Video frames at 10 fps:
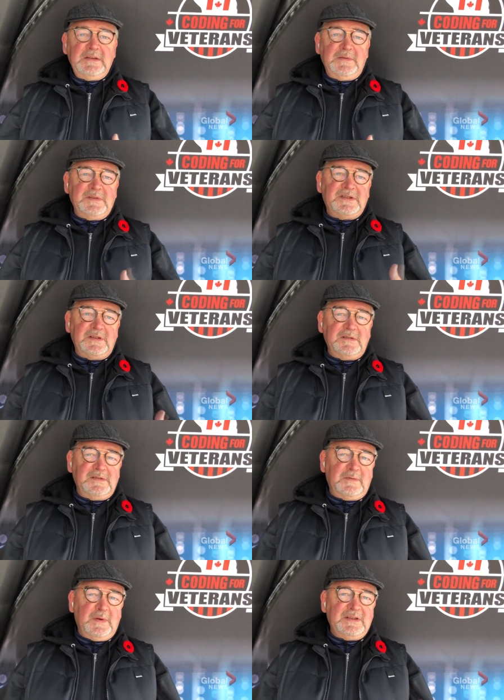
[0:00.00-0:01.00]
to a
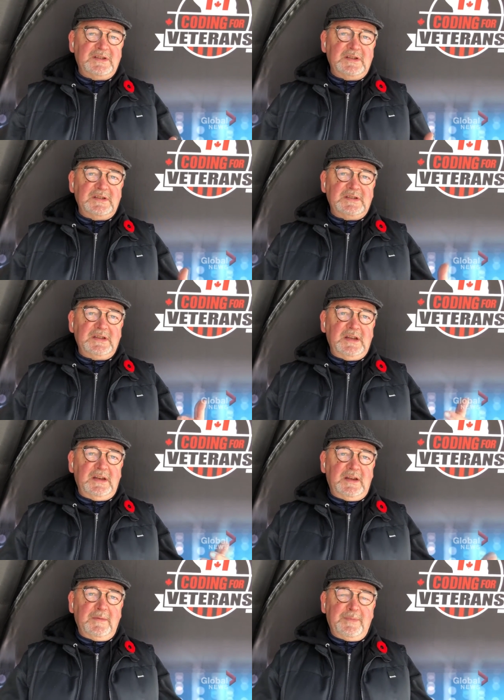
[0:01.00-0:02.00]
series of questions
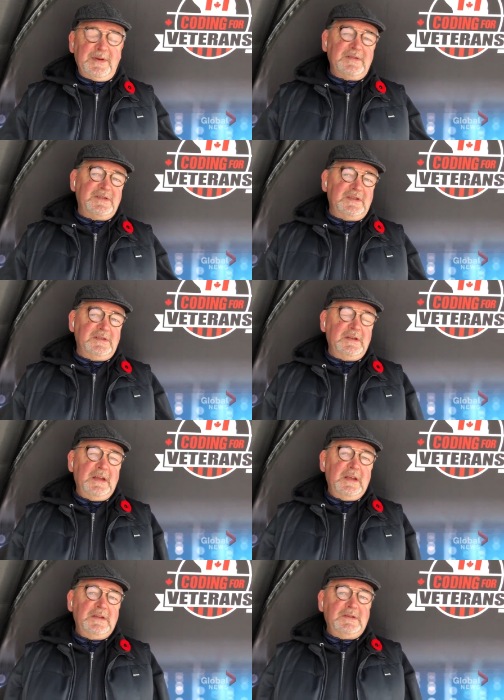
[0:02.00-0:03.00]
in comparison
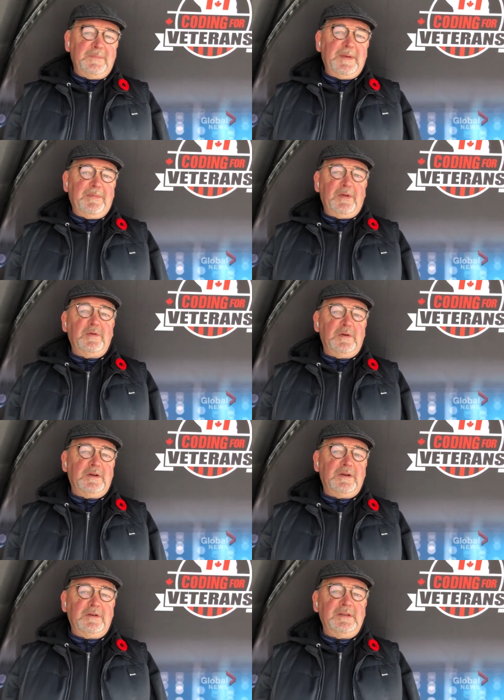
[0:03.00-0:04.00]
to people who are
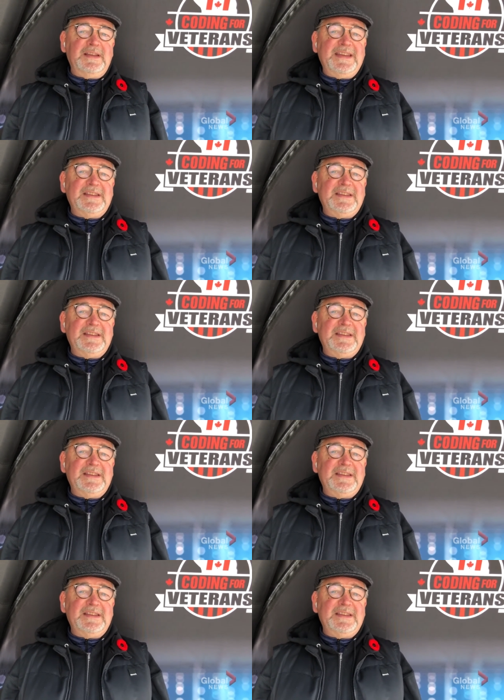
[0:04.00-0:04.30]
currently